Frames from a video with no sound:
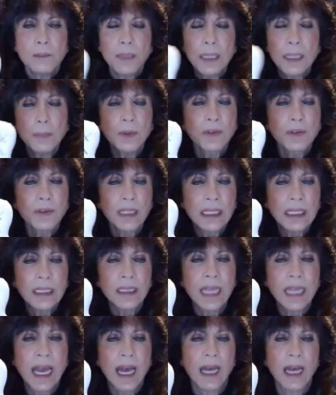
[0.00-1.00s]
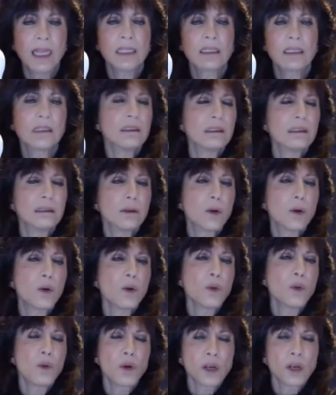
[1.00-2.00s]
People think that
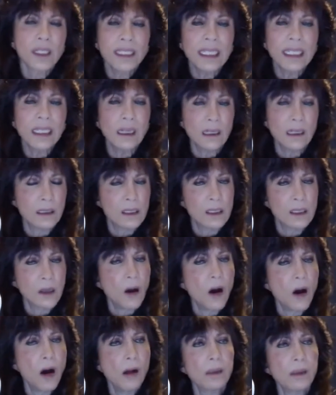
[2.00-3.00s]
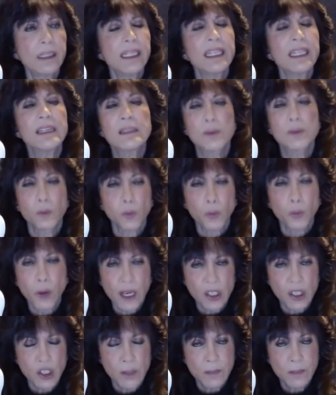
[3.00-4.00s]
working a doll is
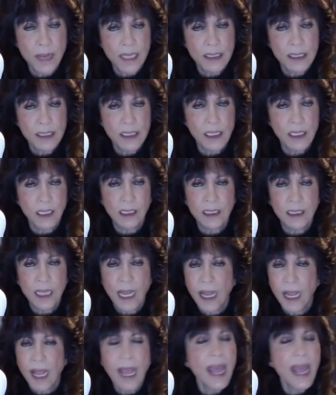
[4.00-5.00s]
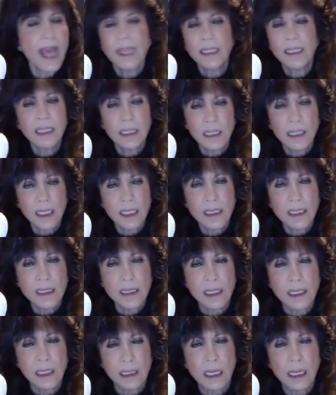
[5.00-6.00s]
regimented, and it
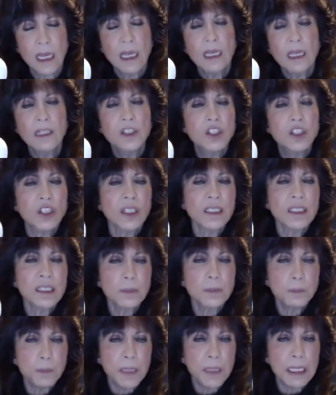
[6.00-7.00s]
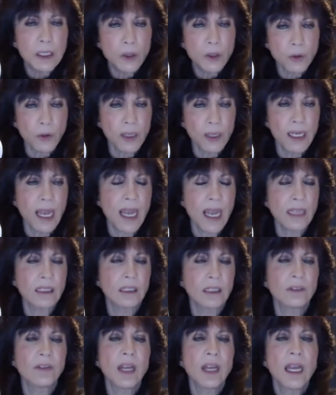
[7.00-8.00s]
isn't. Just be creative.